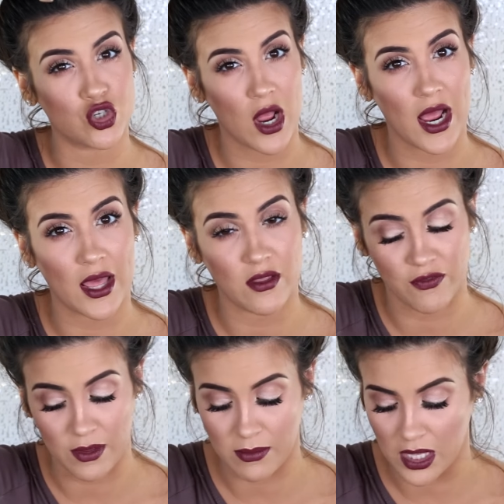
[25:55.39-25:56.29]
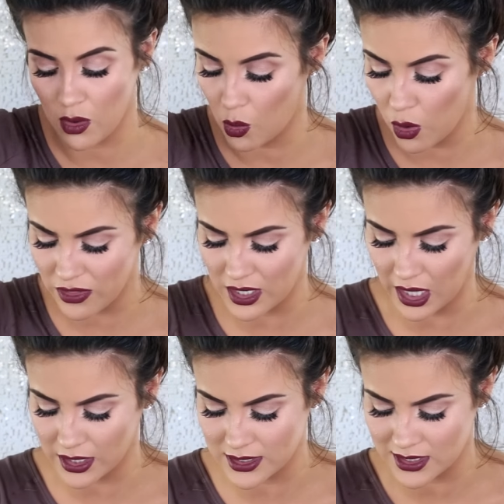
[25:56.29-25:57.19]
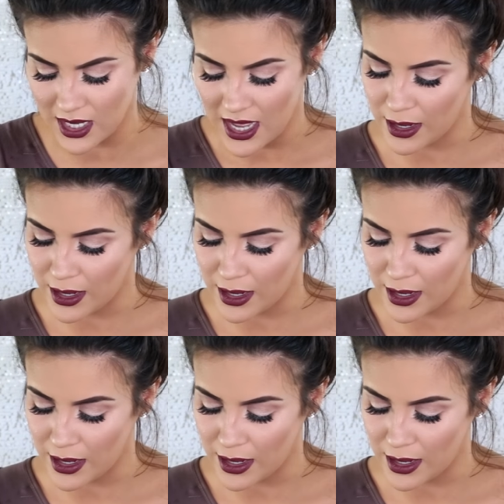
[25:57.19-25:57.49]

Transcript: try the Fit Me or the NYX.